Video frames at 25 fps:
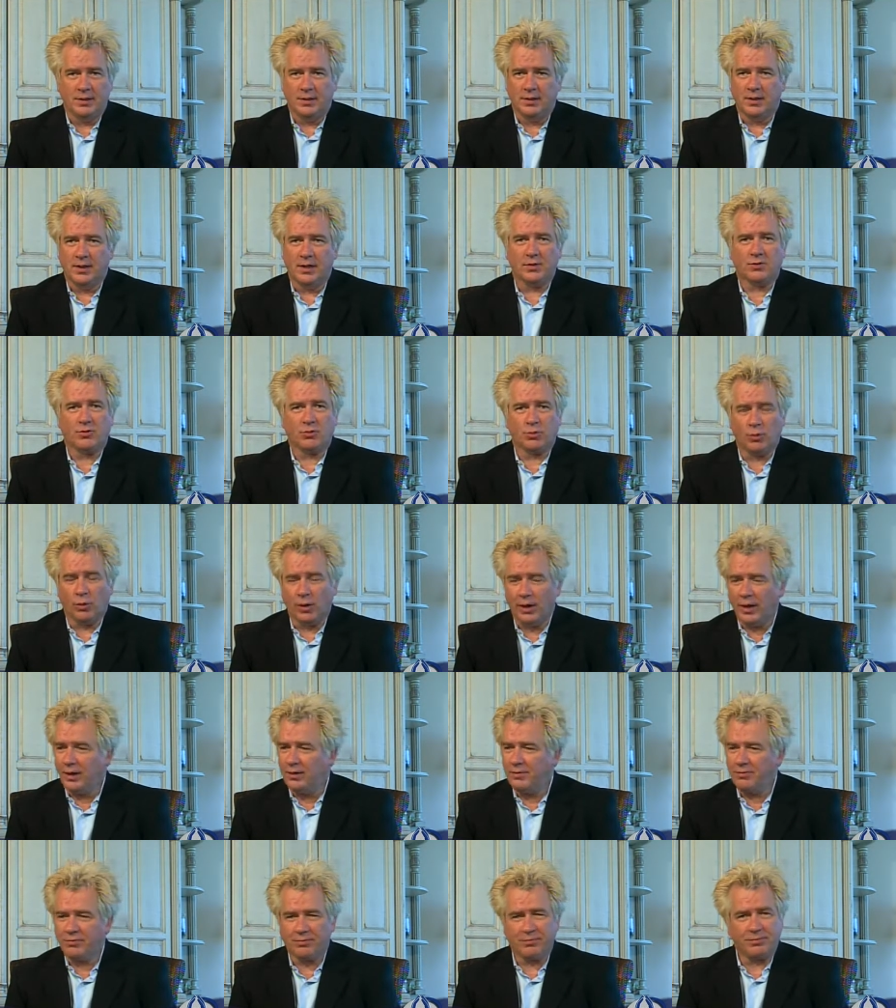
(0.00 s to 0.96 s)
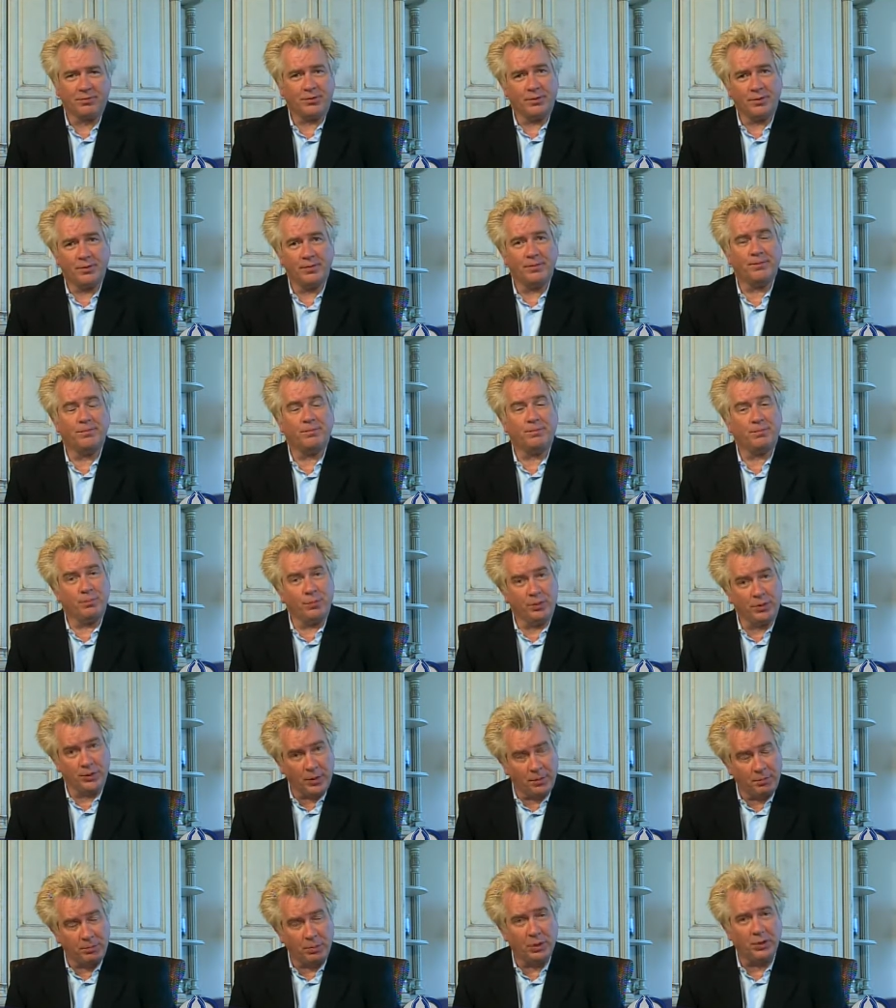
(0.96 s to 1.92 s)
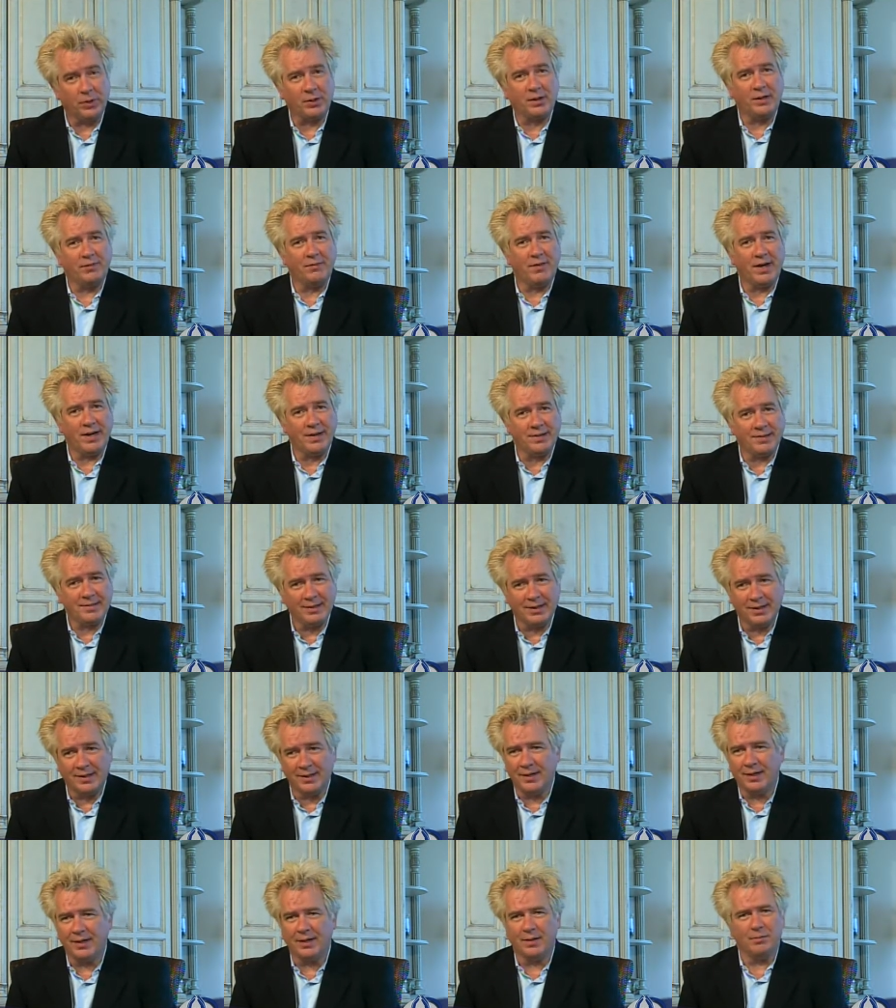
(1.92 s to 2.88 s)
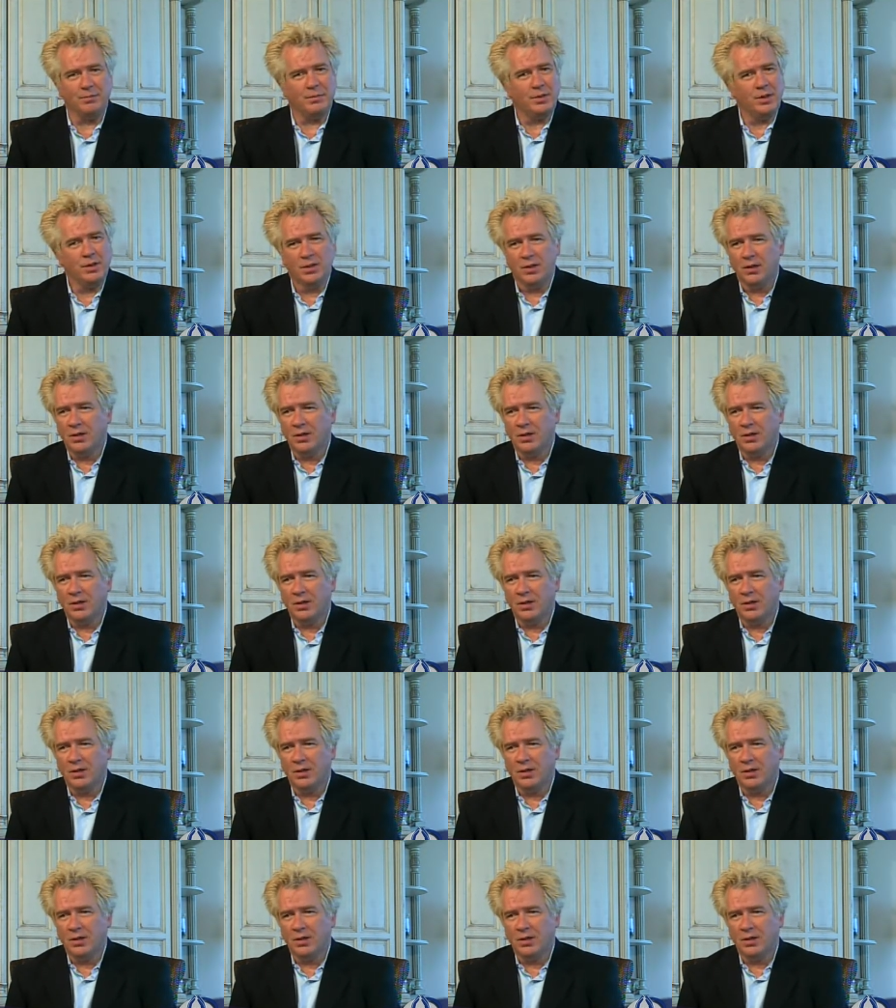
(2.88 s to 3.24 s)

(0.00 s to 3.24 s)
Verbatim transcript: And that's why, for the bulk of that time,